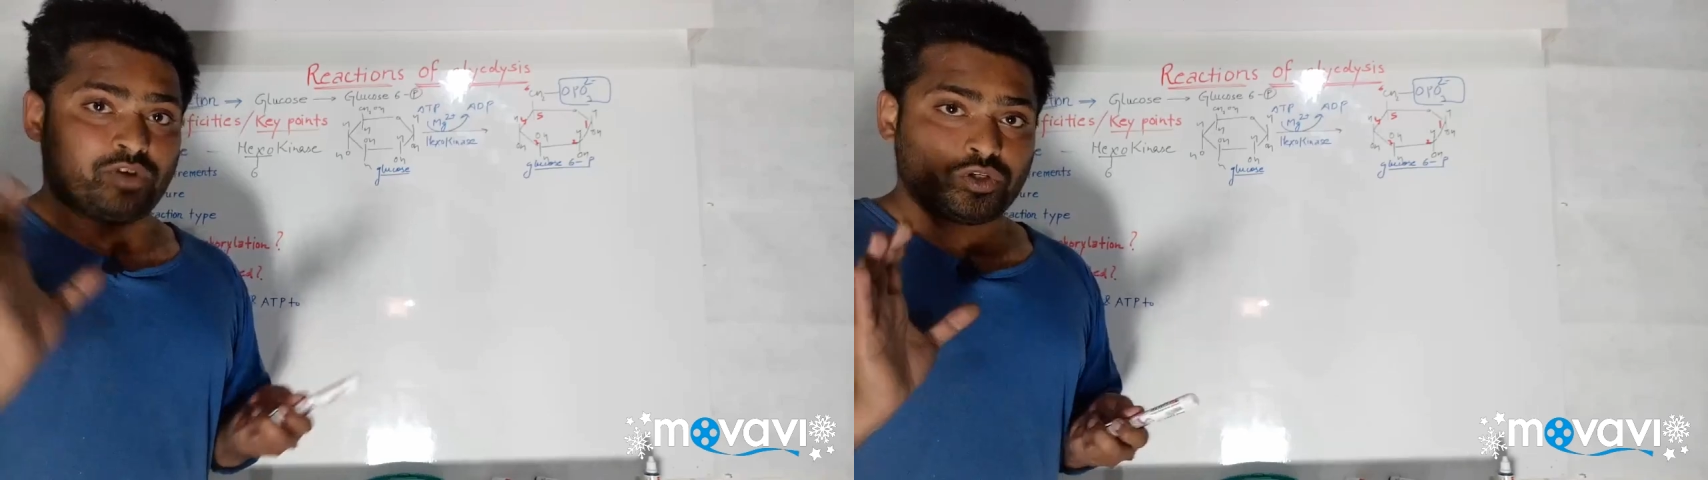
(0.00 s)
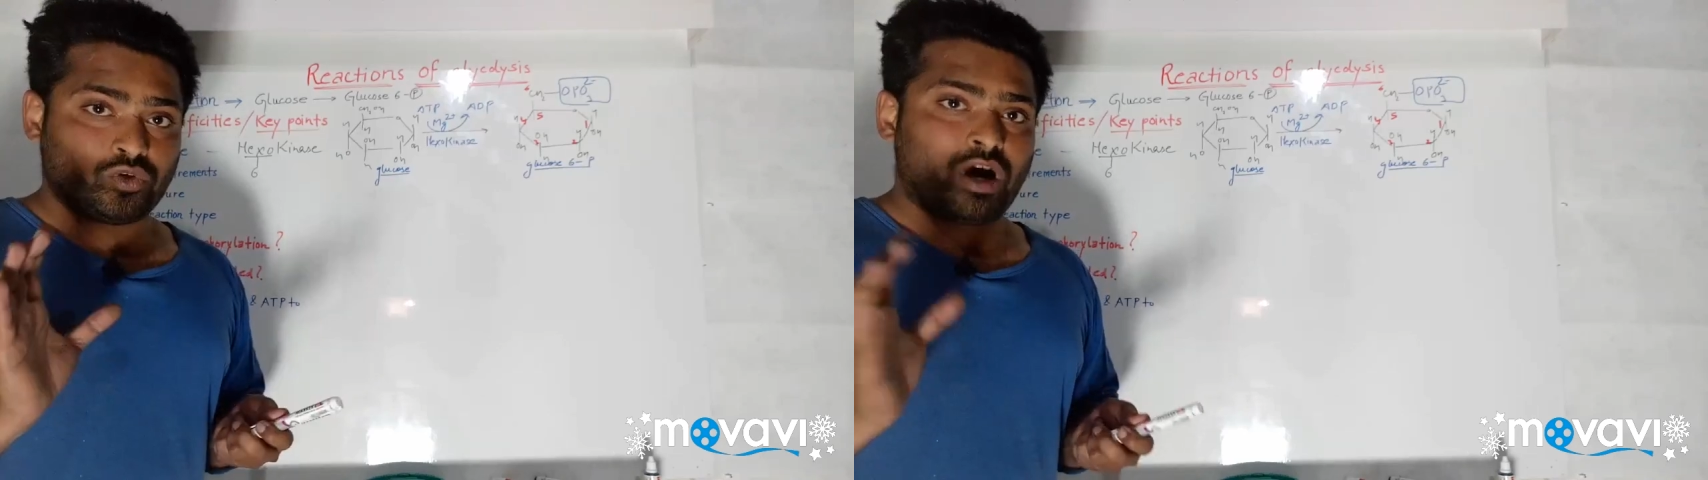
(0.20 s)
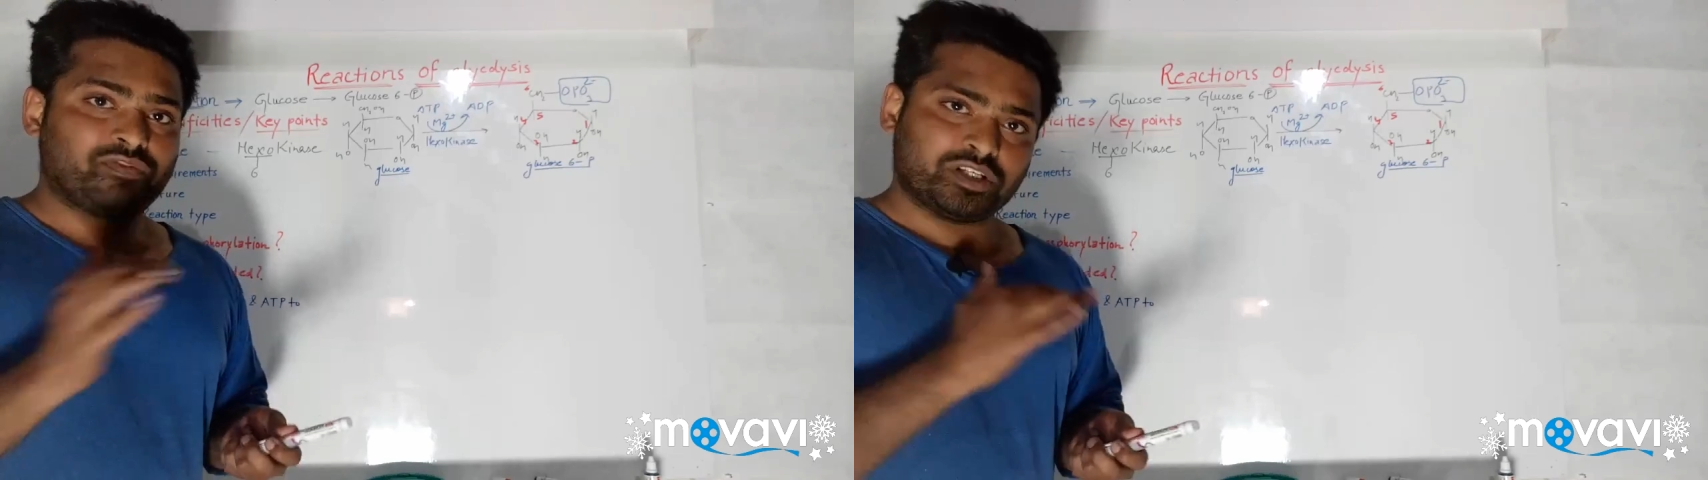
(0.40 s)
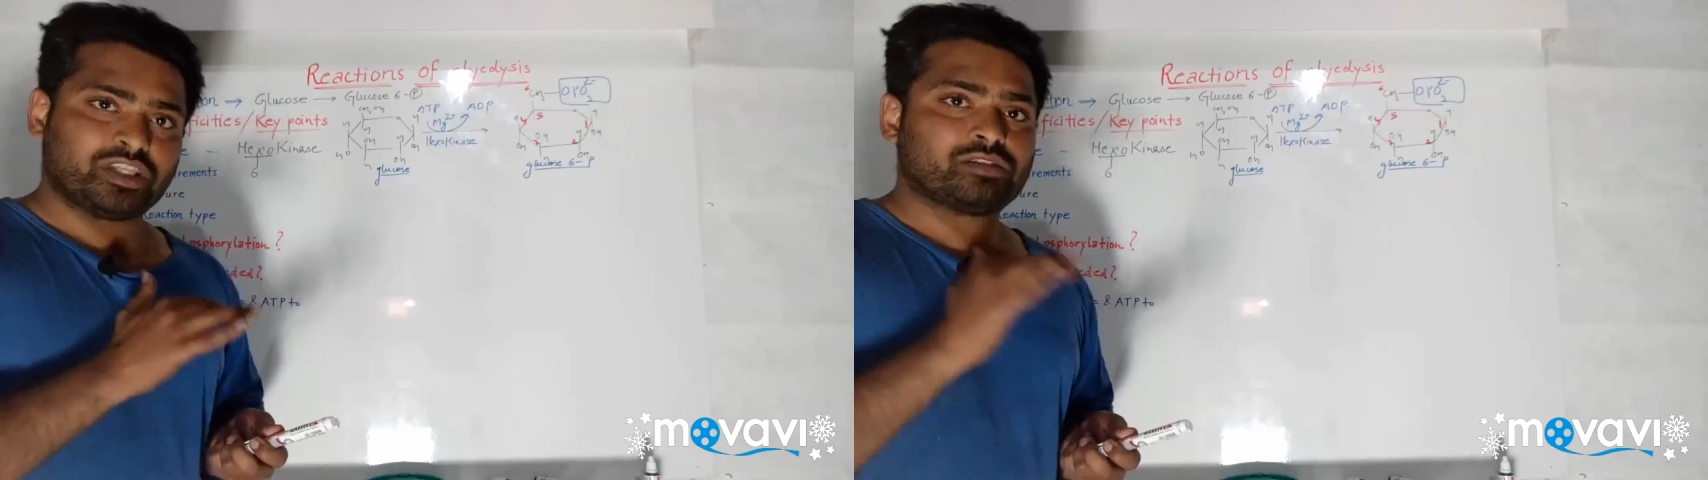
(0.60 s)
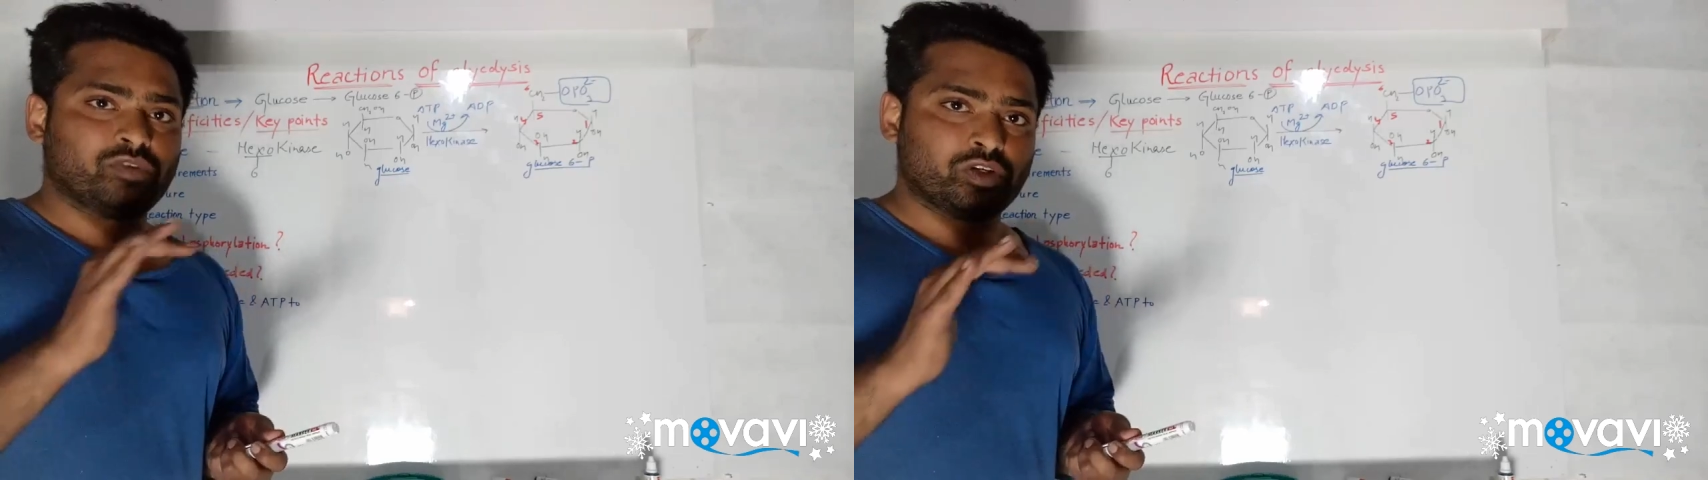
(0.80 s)
video
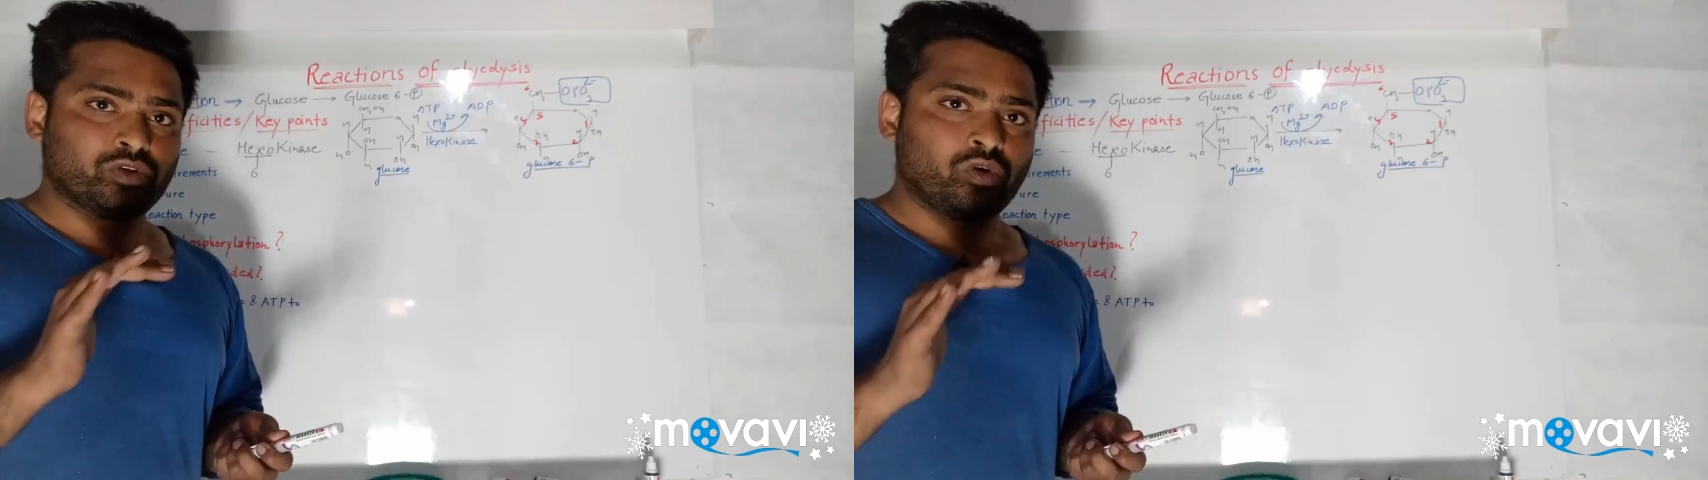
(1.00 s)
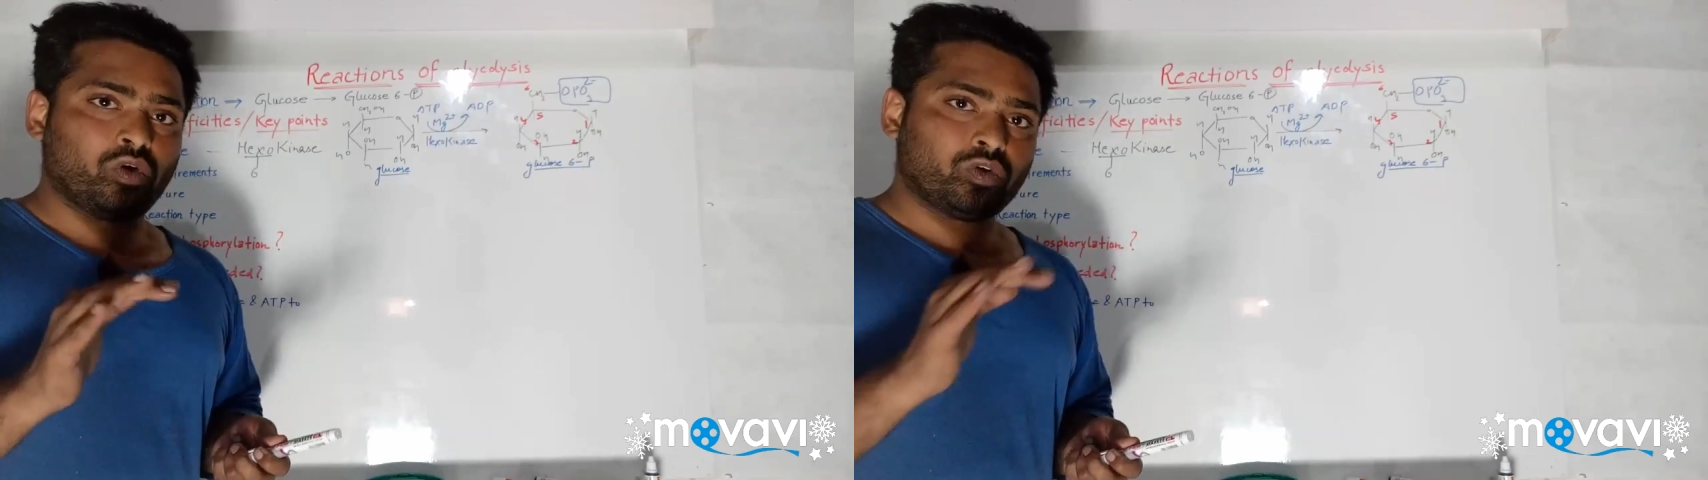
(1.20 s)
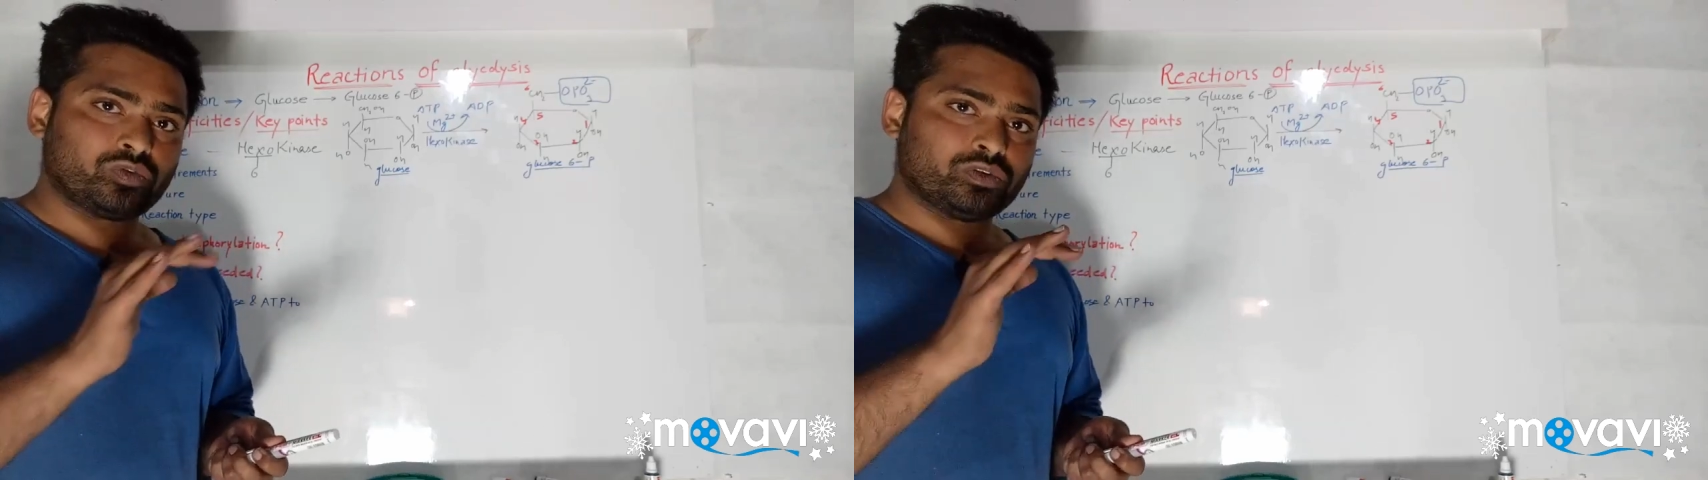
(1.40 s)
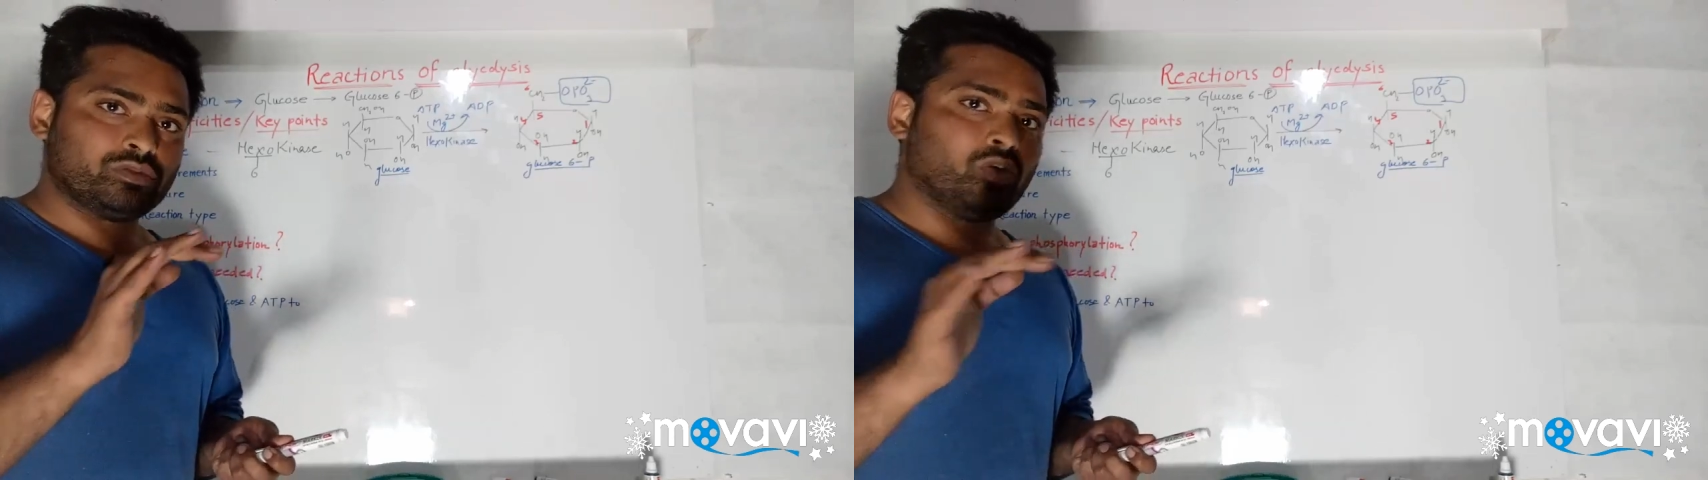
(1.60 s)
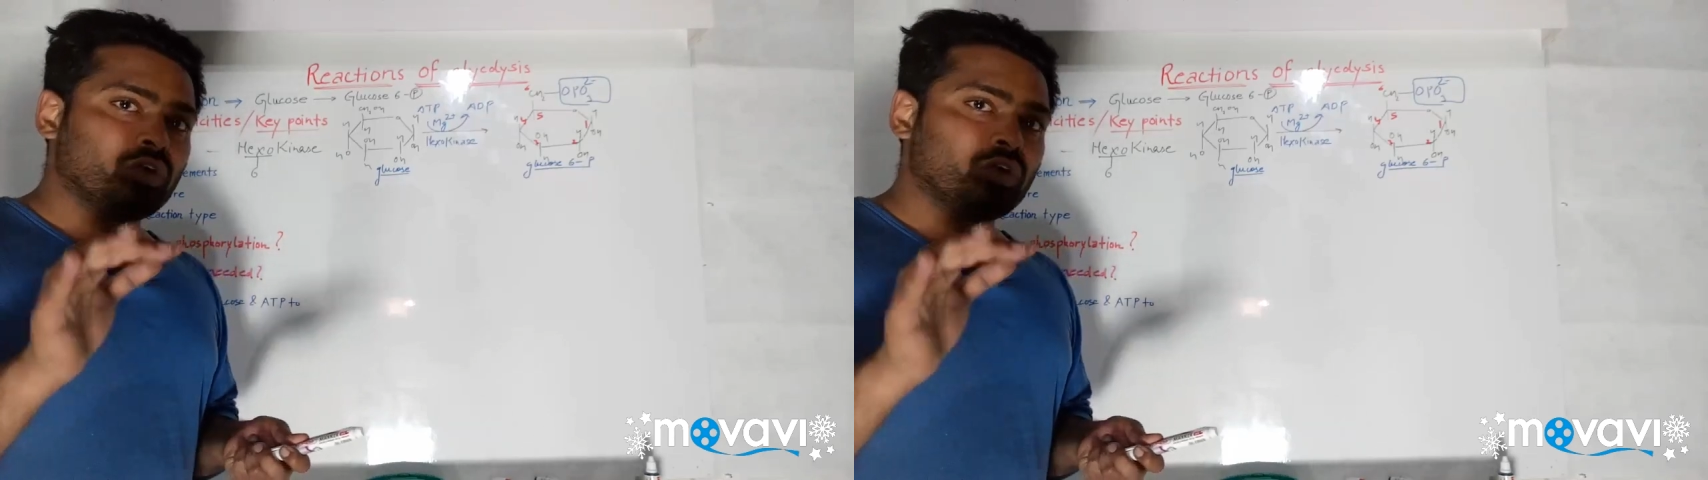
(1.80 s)
after this video on